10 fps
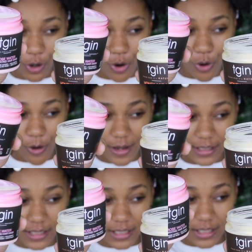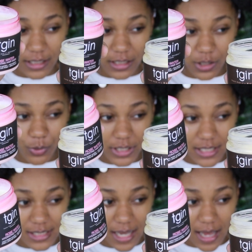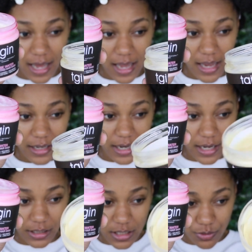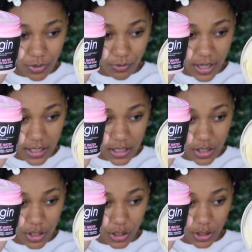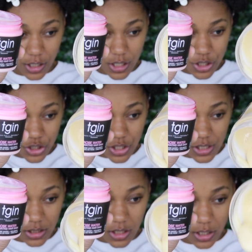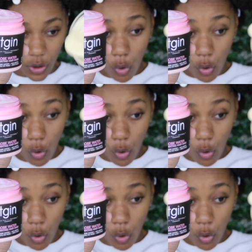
on the liquidy side, and this one right here, she's thick.